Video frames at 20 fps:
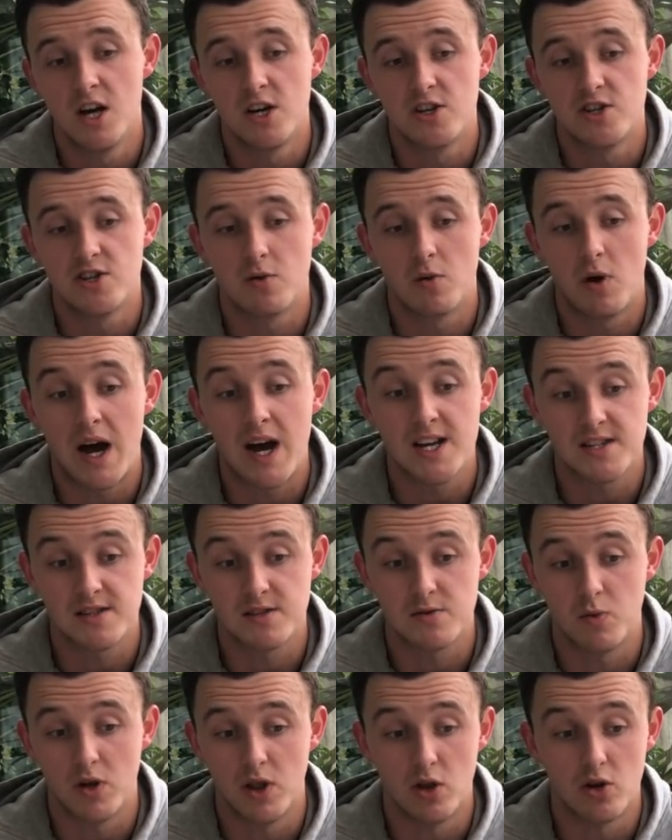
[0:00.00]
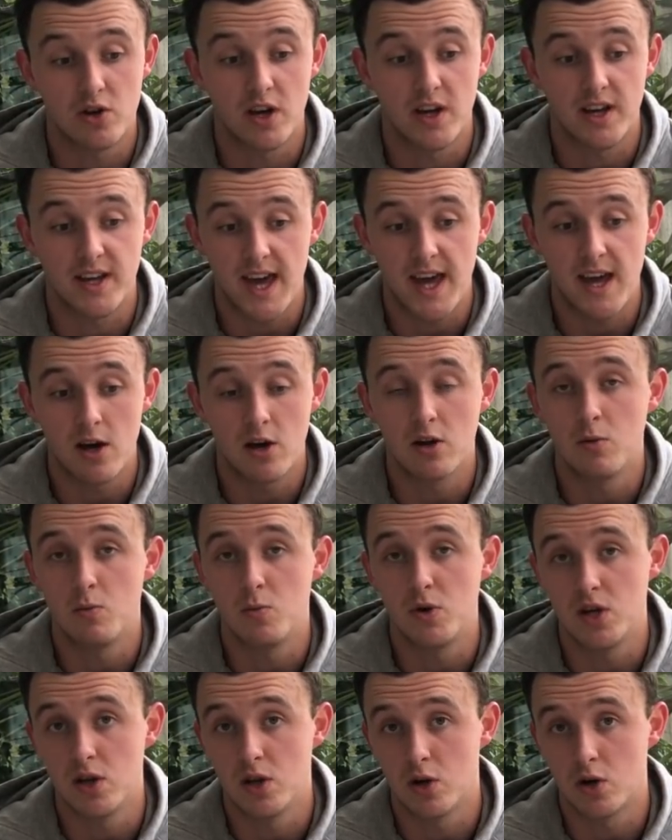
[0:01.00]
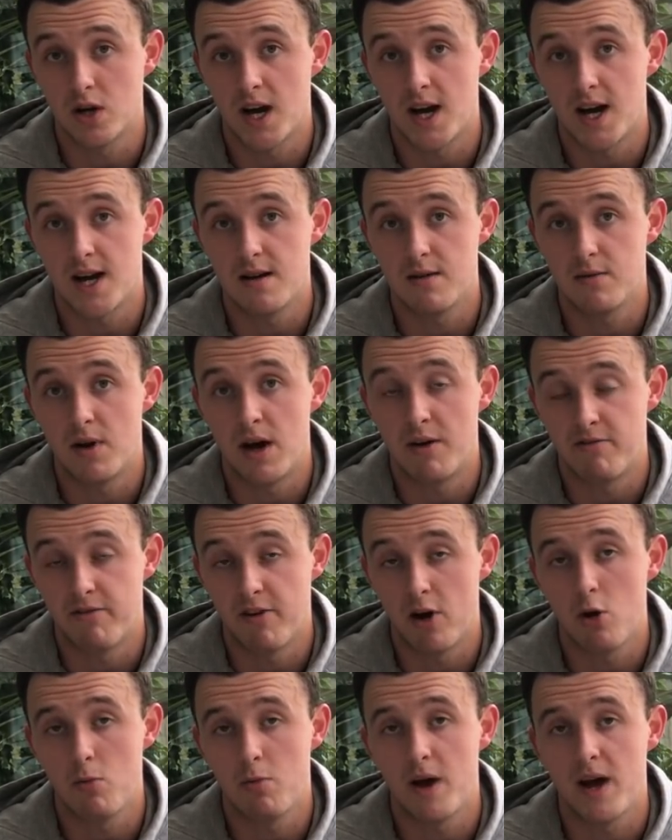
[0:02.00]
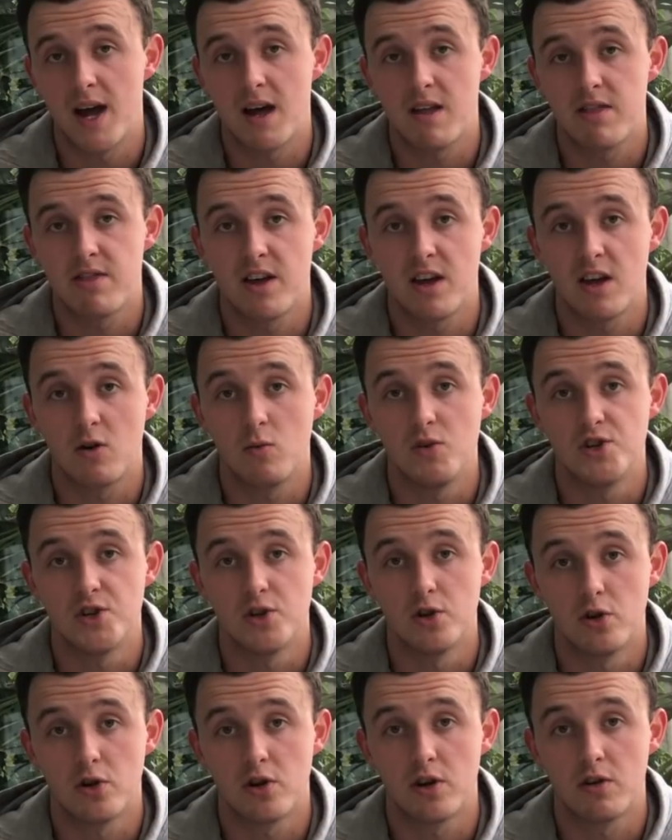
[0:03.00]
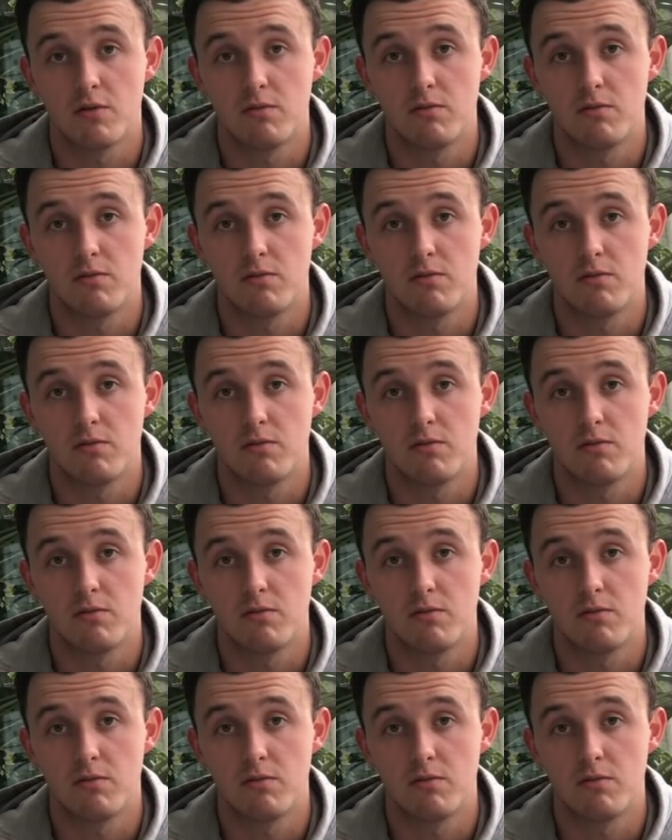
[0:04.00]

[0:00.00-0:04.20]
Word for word: So as we look at Gale and we look at Afobe, I think we should look,